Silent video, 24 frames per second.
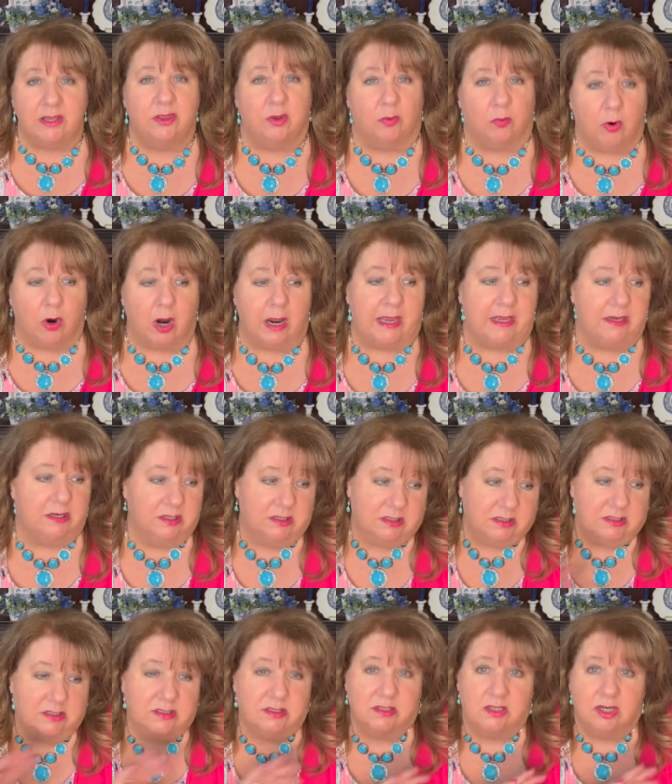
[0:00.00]
the white,
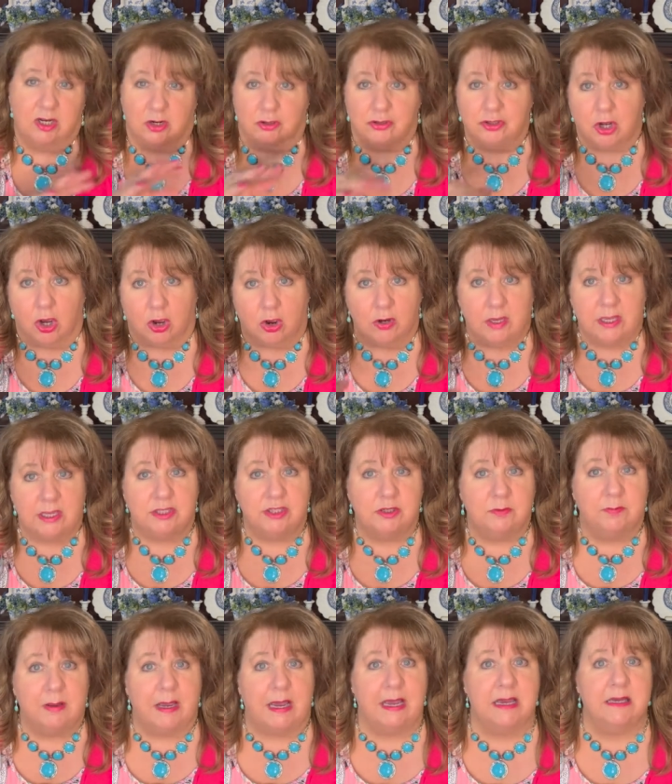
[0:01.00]
you know, tall
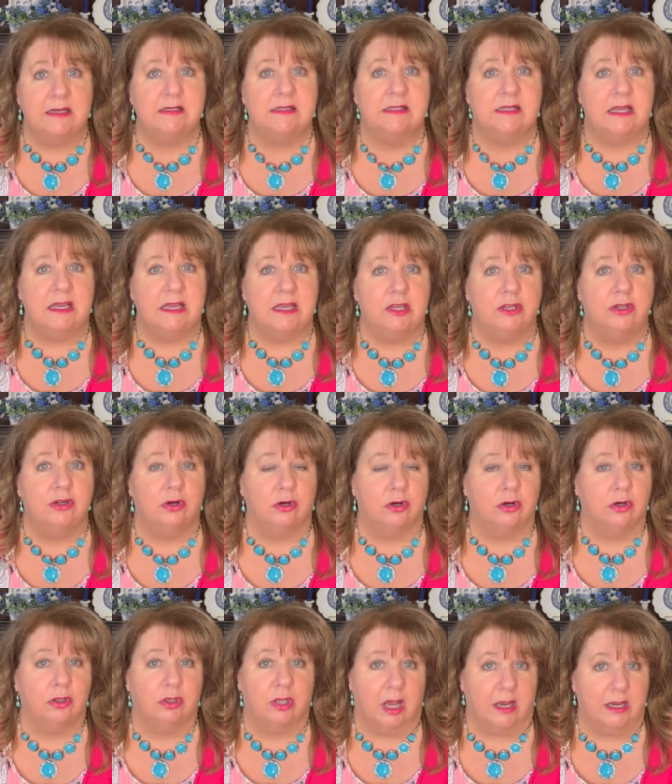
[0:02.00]
kitchen bags in
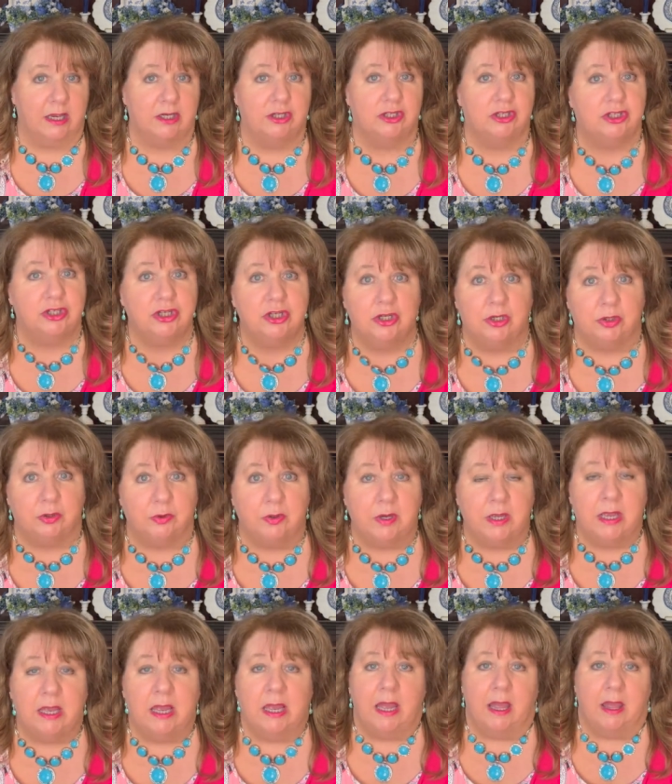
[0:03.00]
your luggage too.
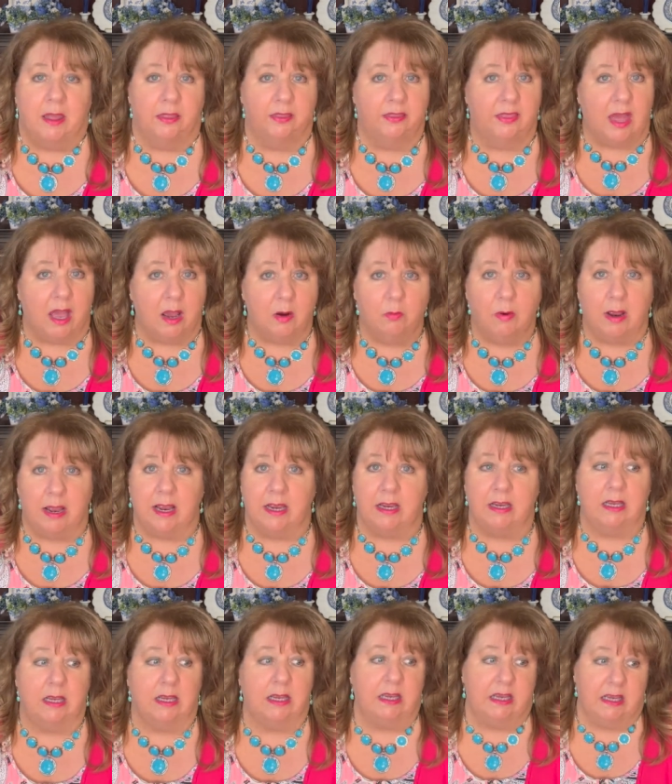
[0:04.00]
That
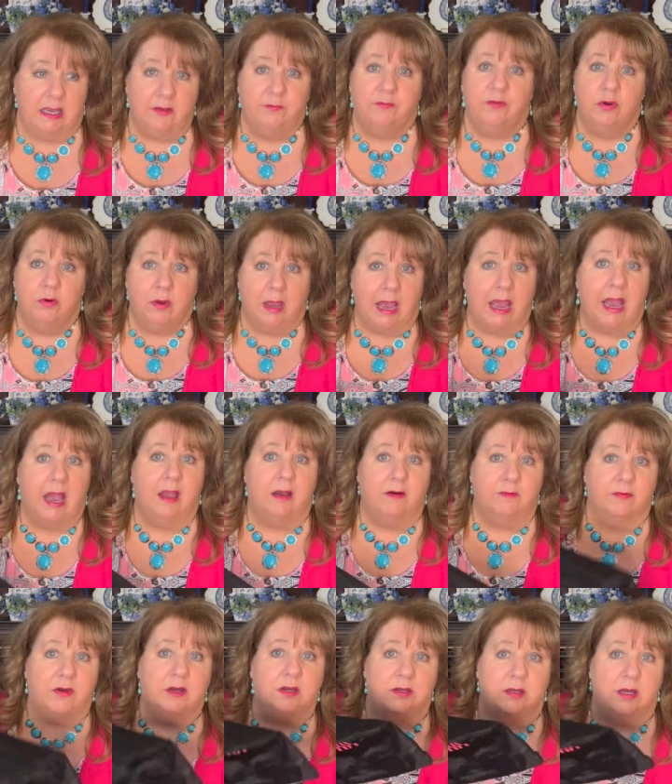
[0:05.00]
way, if you
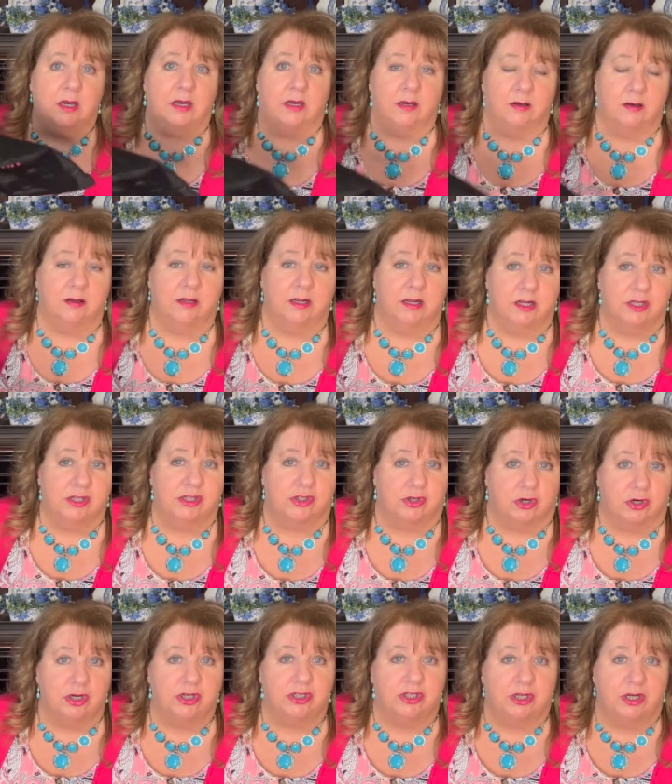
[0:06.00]
have a, a, an
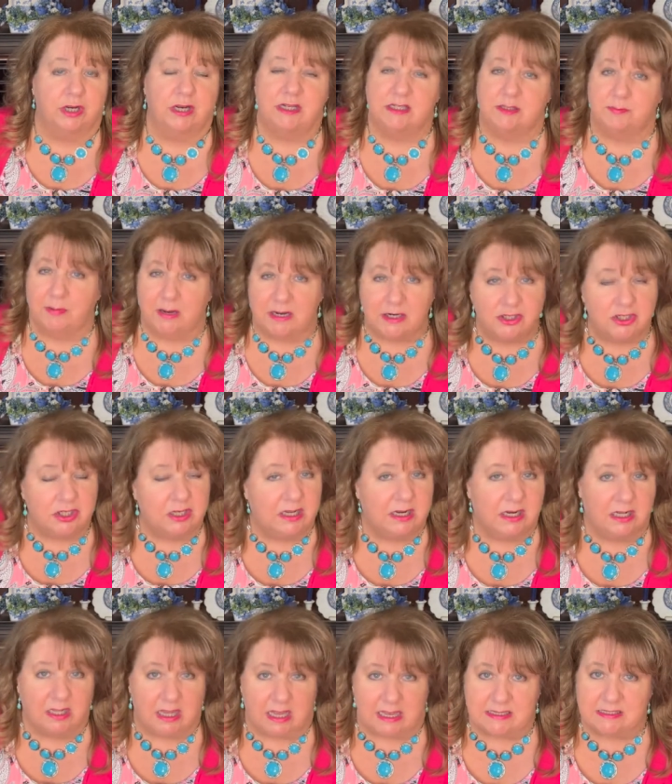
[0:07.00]
excursion, especially in
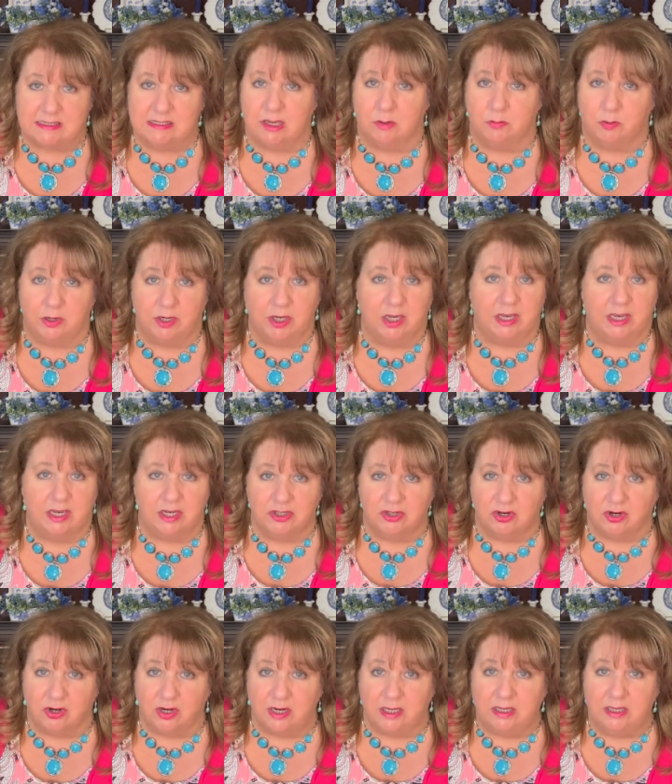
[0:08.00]
Alaska where you get
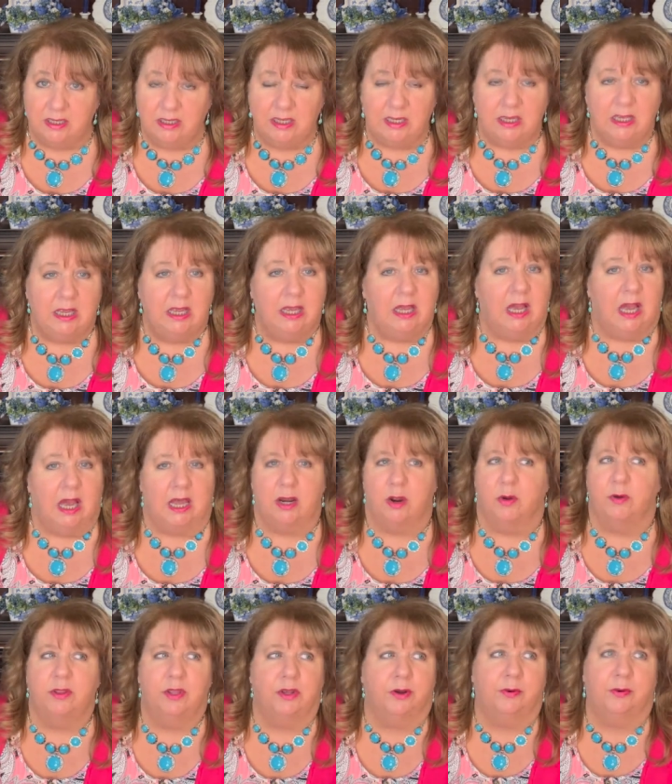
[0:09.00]
dirty, I
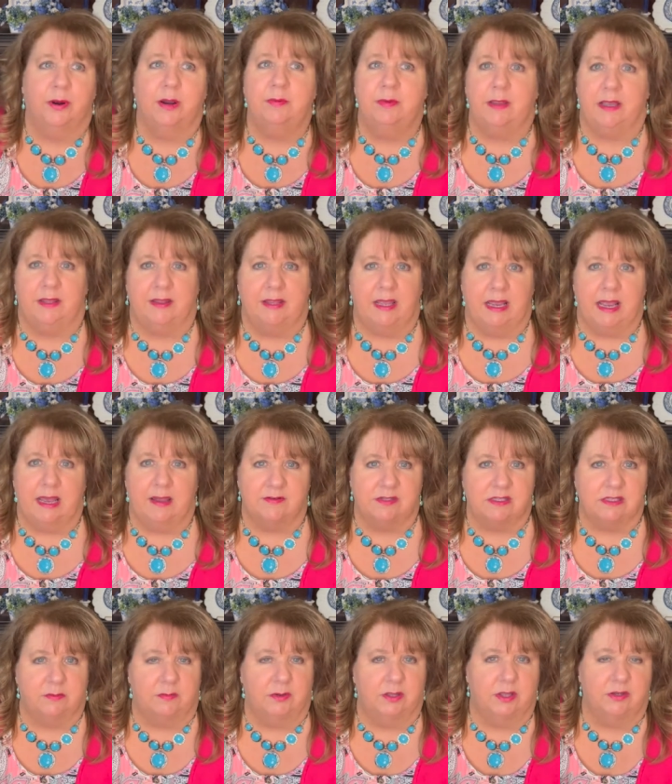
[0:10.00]
know in the Caribbean, they have
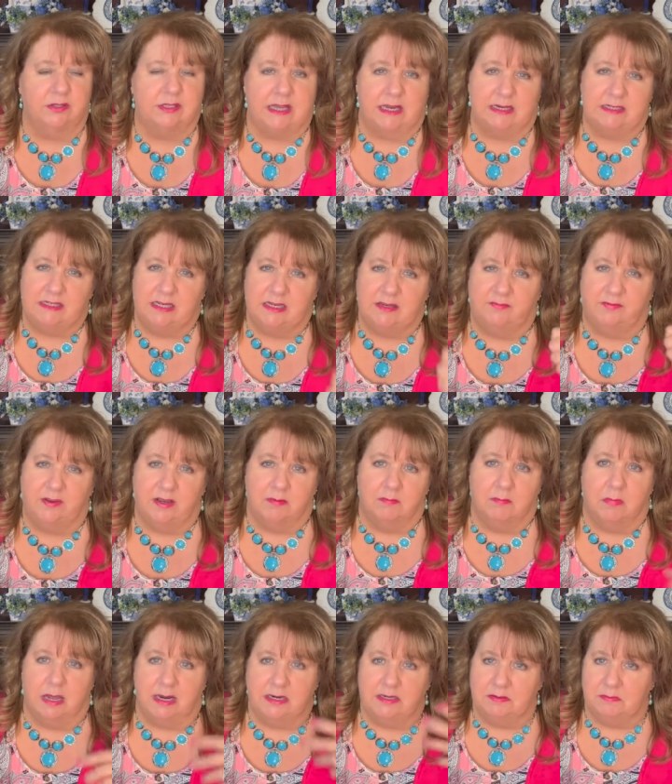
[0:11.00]
some of those ATV
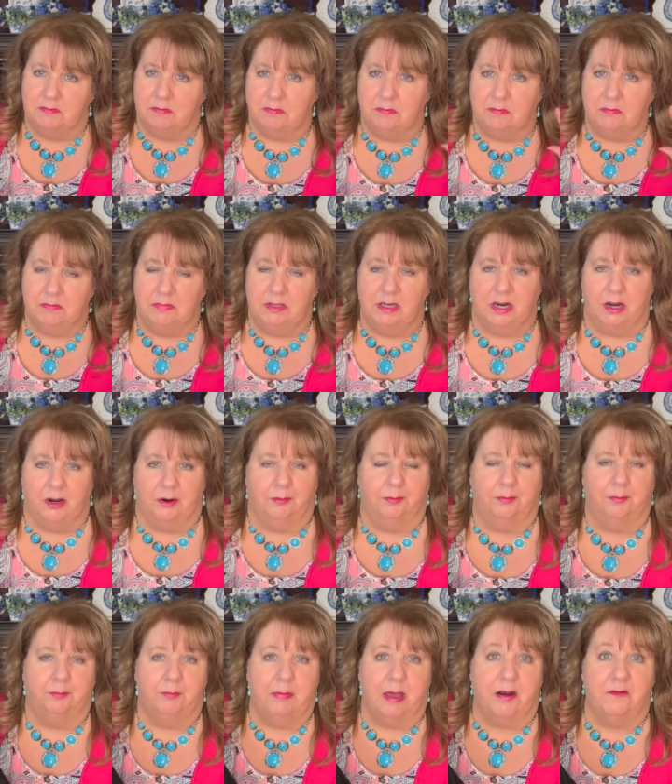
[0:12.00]
mud, you know,
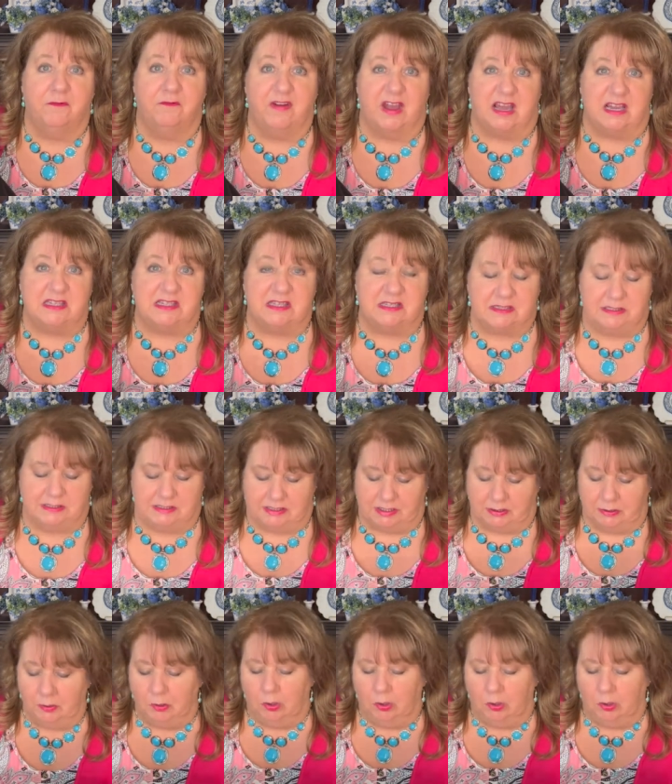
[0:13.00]
mud fests.